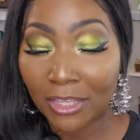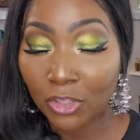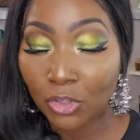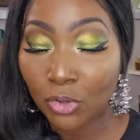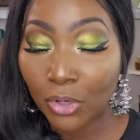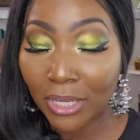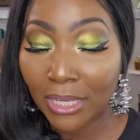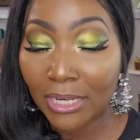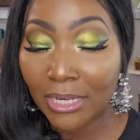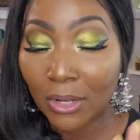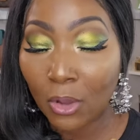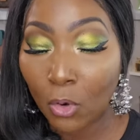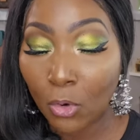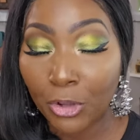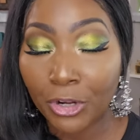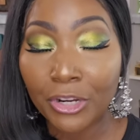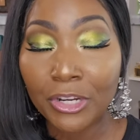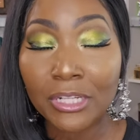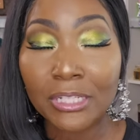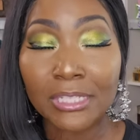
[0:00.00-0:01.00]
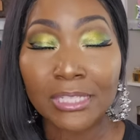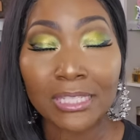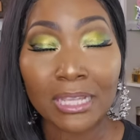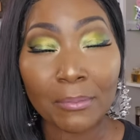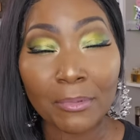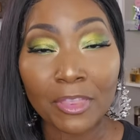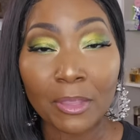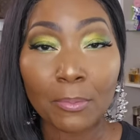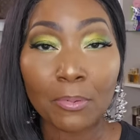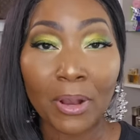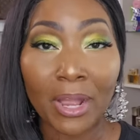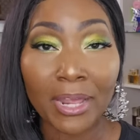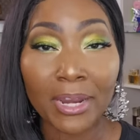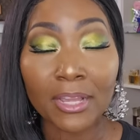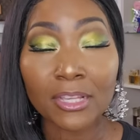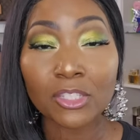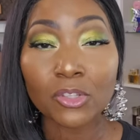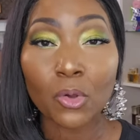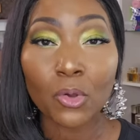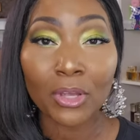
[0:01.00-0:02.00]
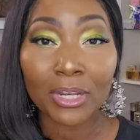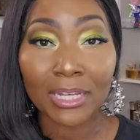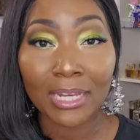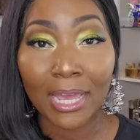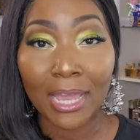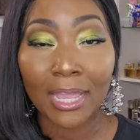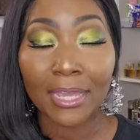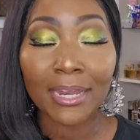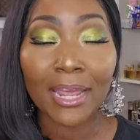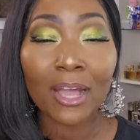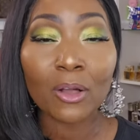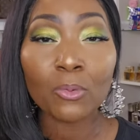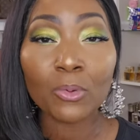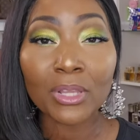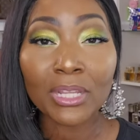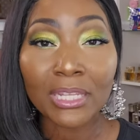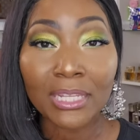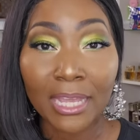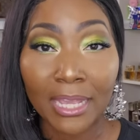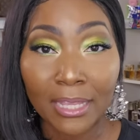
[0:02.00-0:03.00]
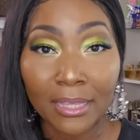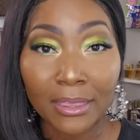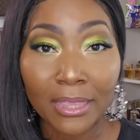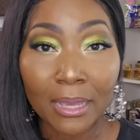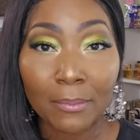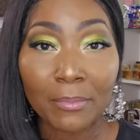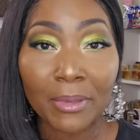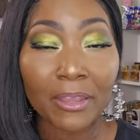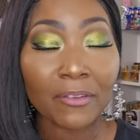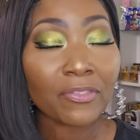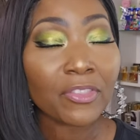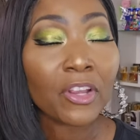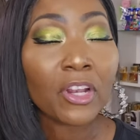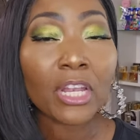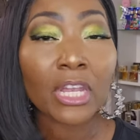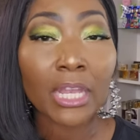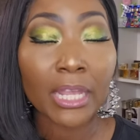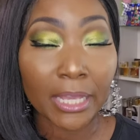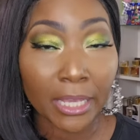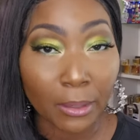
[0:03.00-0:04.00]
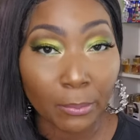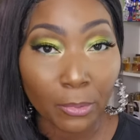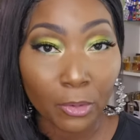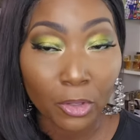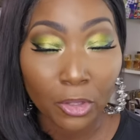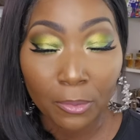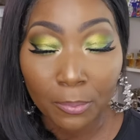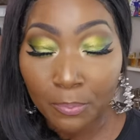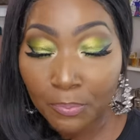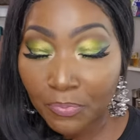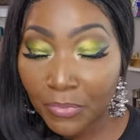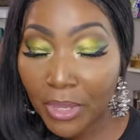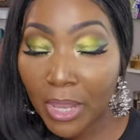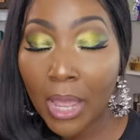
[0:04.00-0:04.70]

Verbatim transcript: You can order some of the products online. I will link them if they're linkable.